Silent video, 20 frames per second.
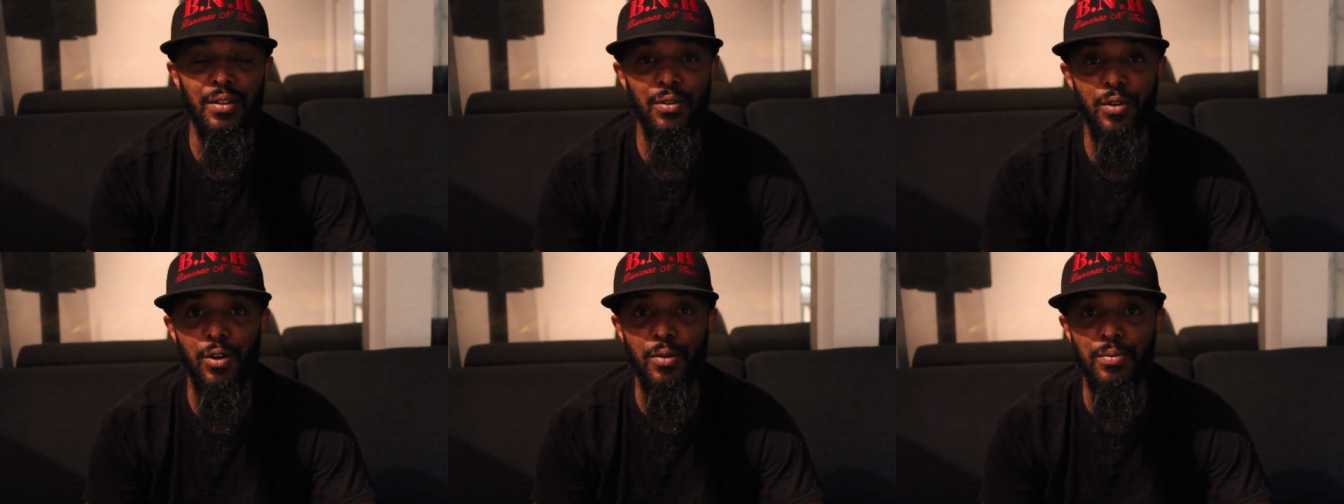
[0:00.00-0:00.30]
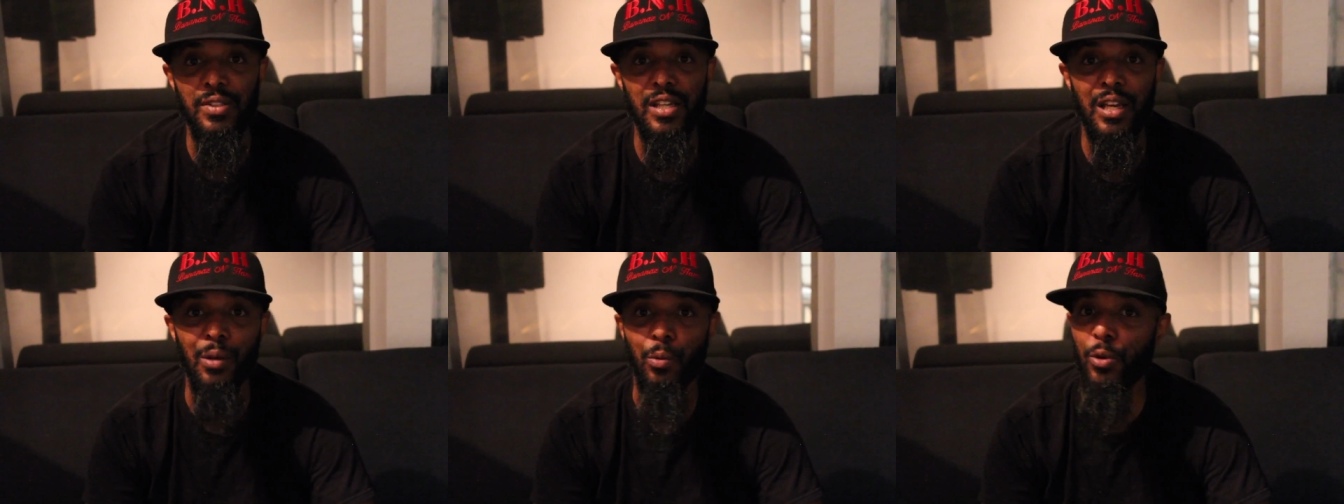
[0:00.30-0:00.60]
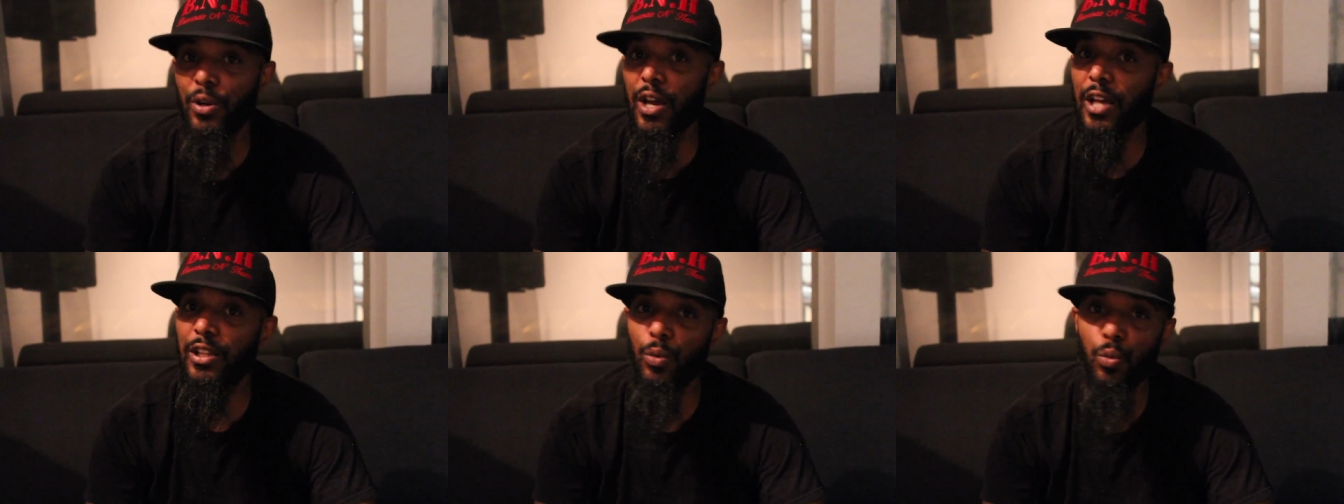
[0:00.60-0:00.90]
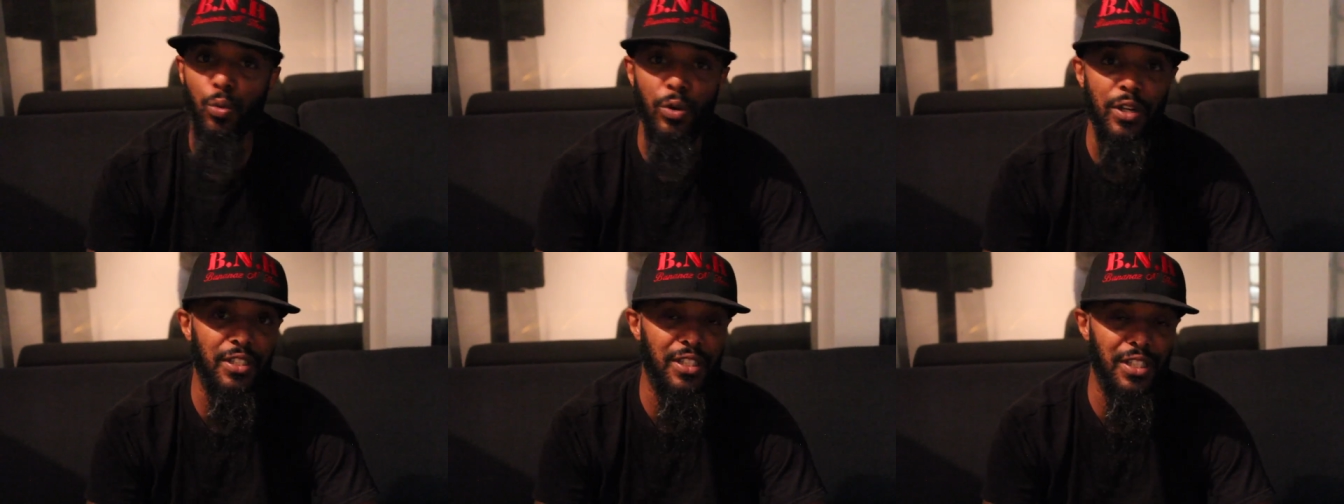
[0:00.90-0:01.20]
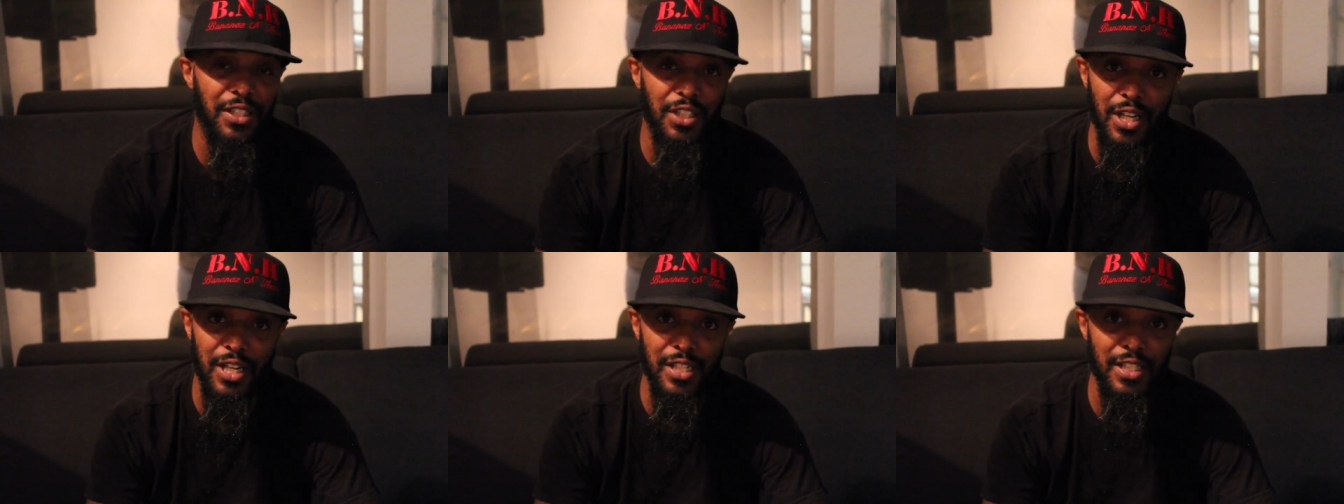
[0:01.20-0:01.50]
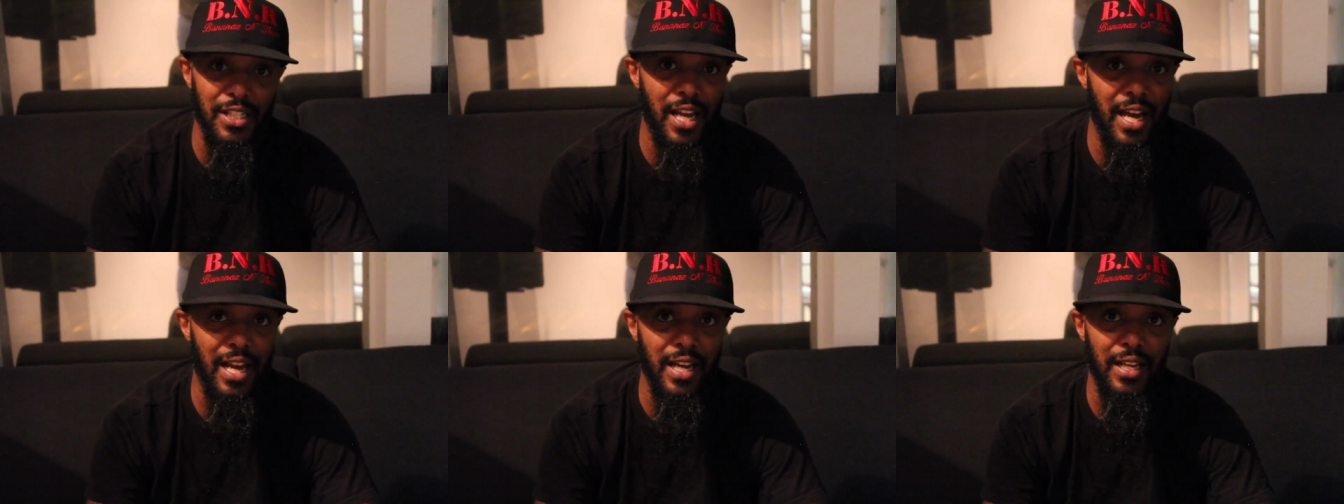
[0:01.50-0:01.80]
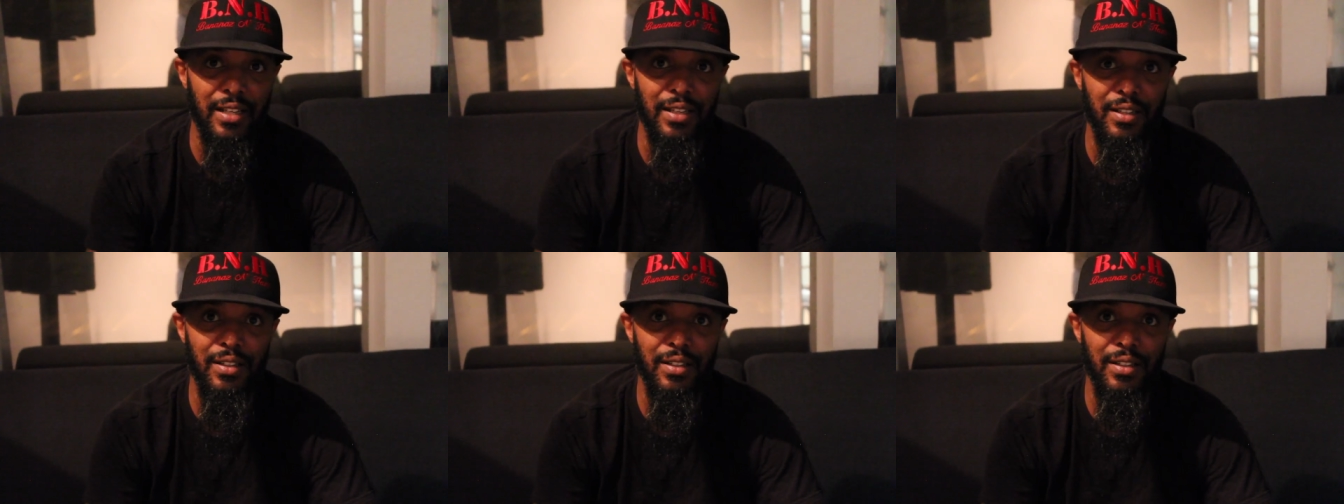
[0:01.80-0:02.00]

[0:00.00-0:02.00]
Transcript: You know what I'm saying? We're not the ones to judge that.